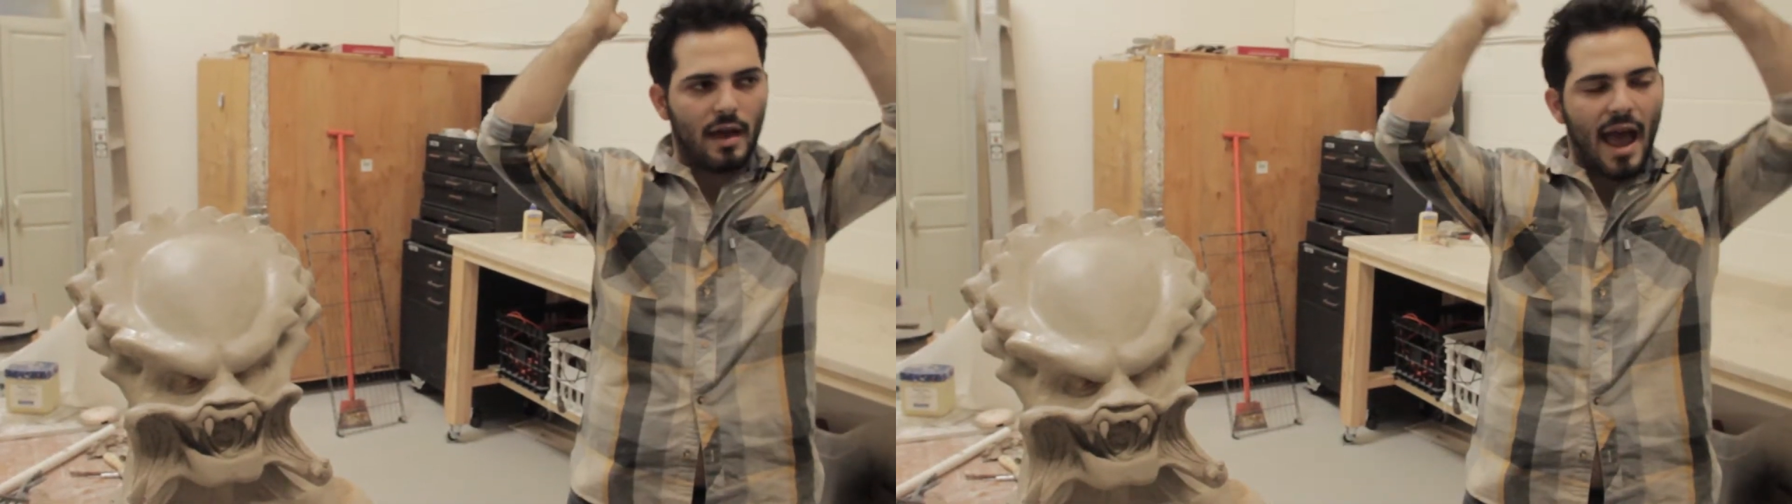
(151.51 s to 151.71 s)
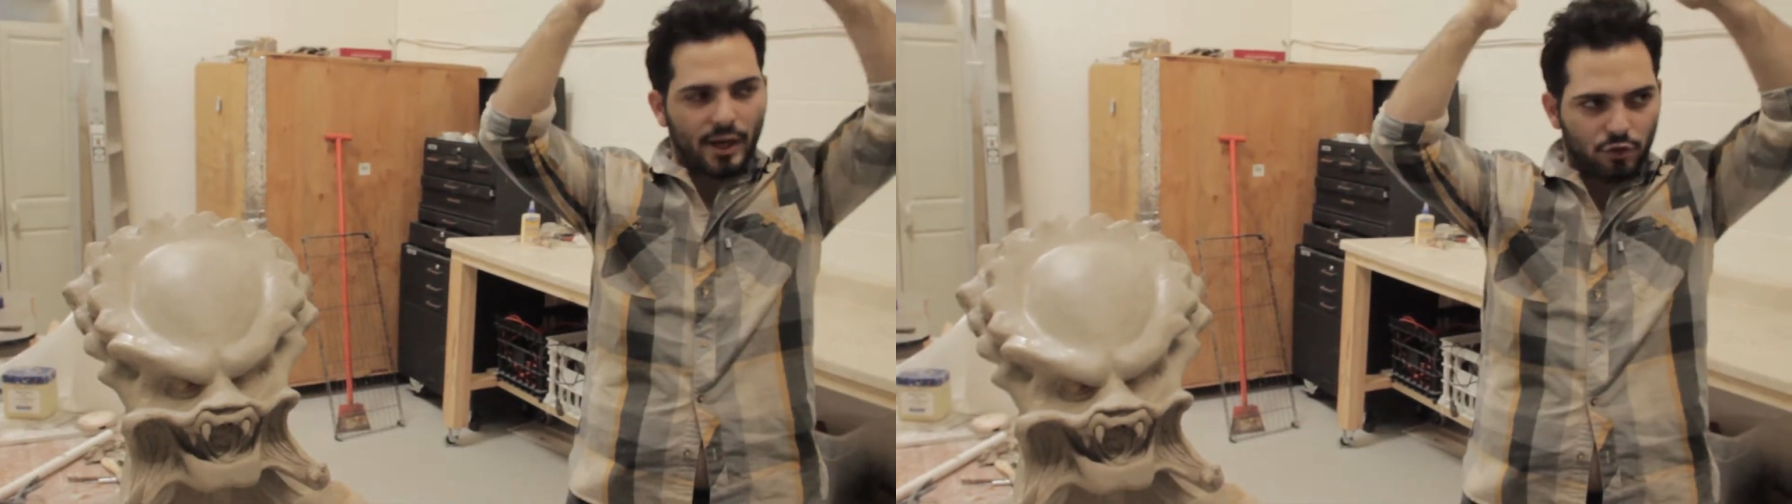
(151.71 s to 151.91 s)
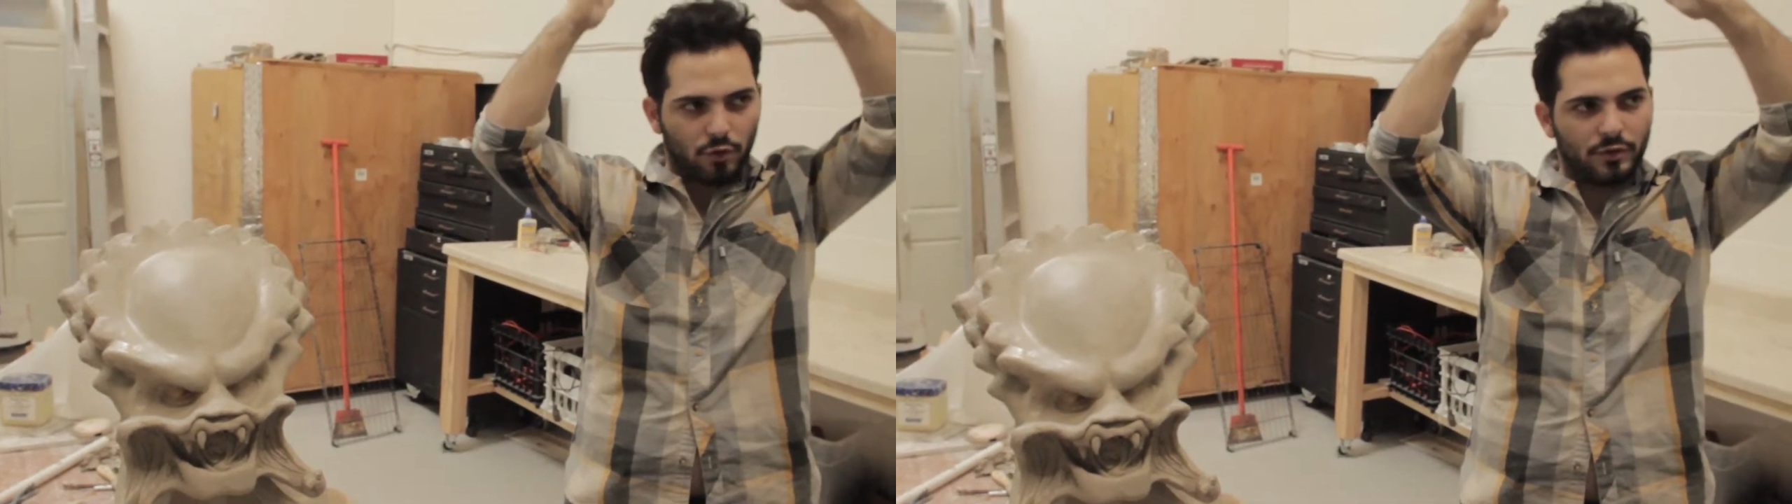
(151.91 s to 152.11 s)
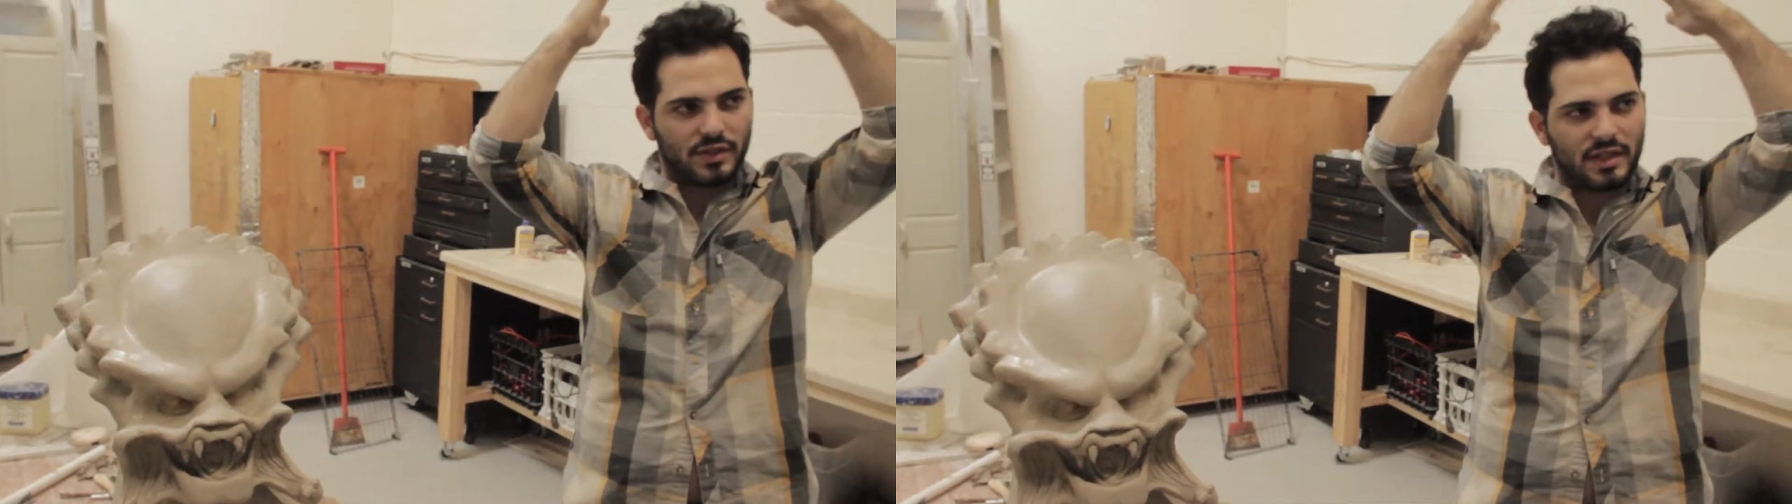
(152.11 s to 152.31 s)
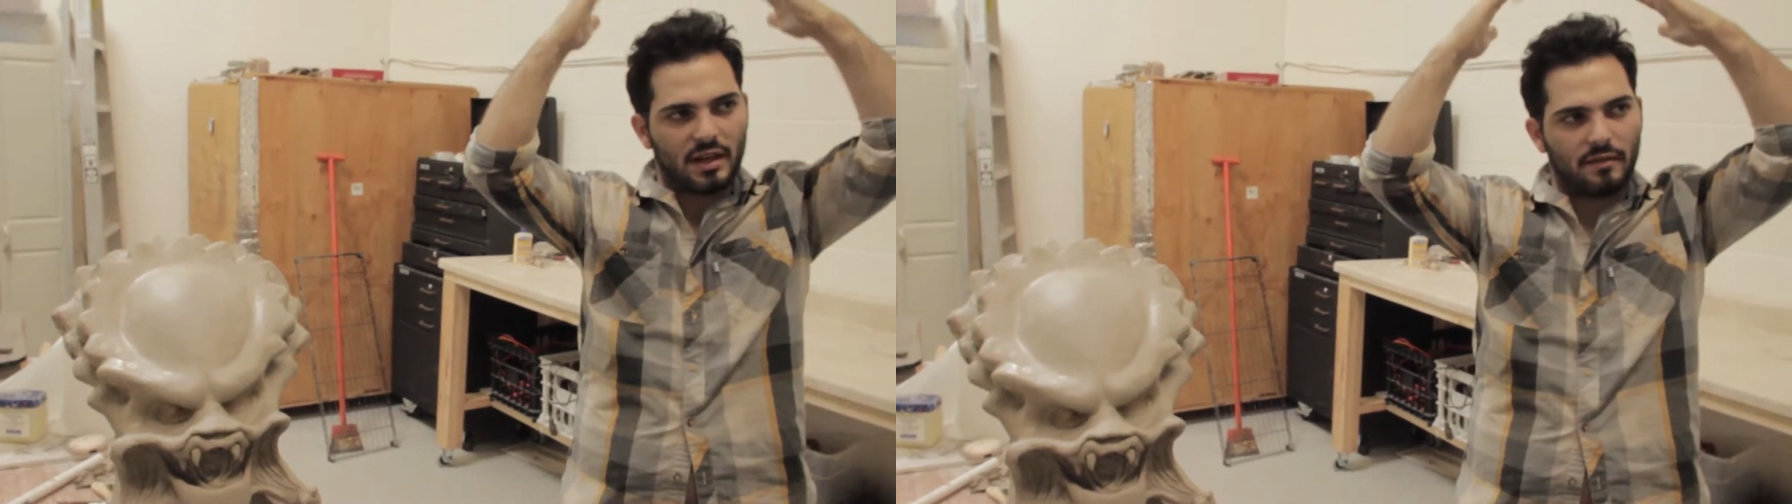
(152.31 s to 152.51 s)
actual
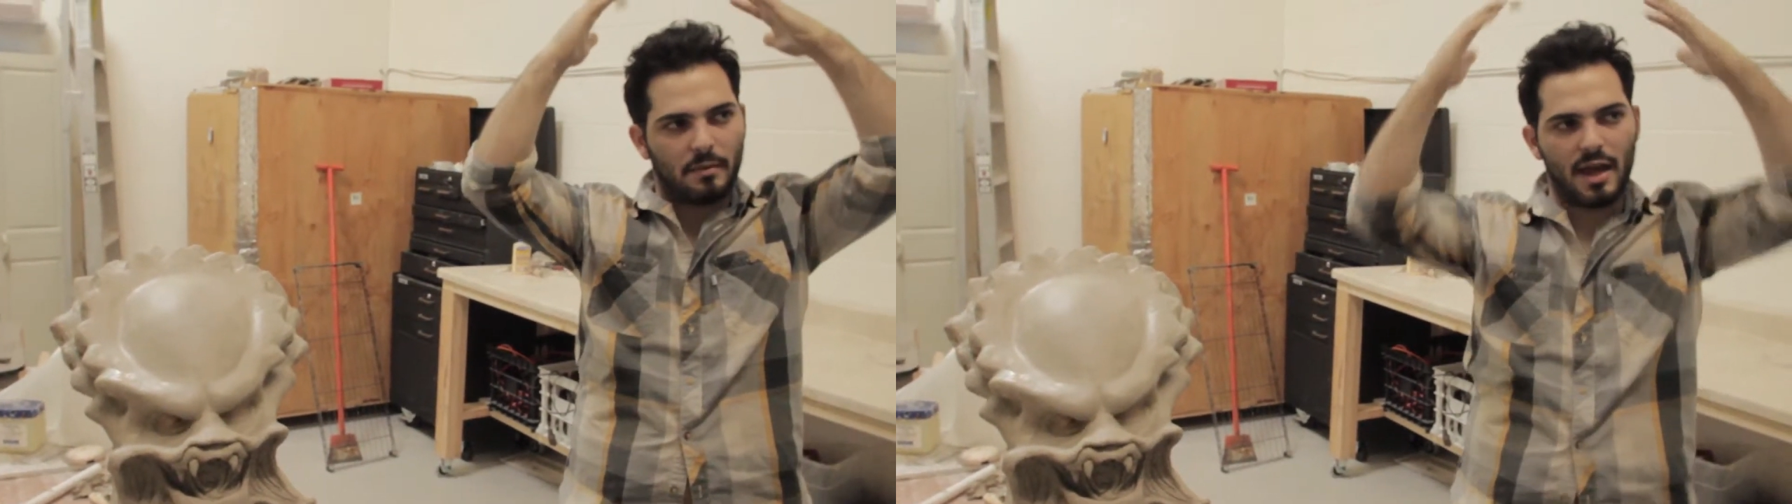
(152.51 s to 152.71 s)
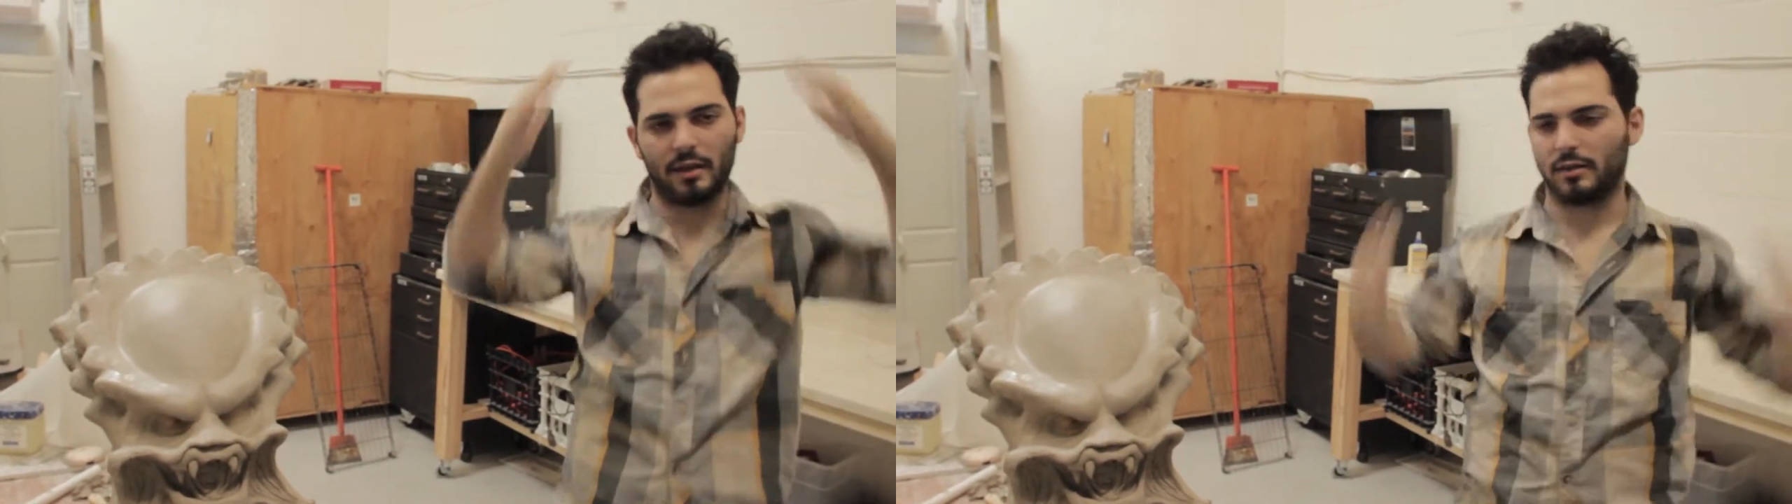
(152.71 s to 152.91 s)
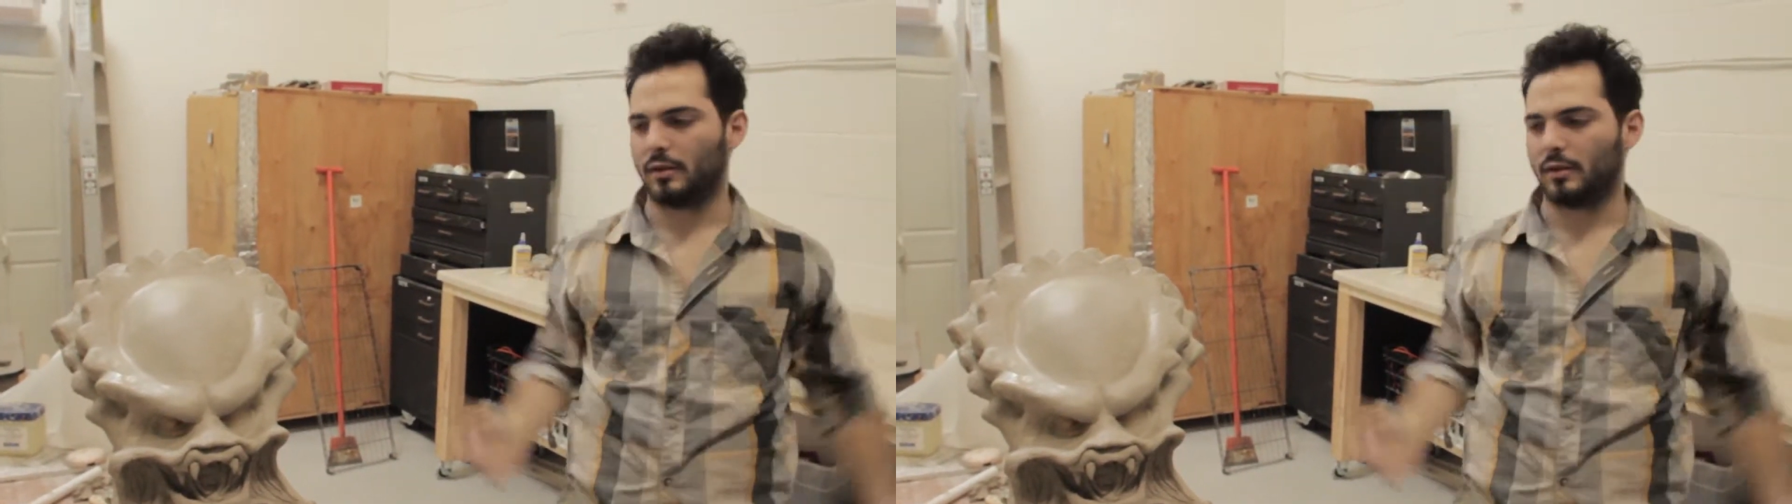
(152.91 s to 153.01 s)
skin of the mask.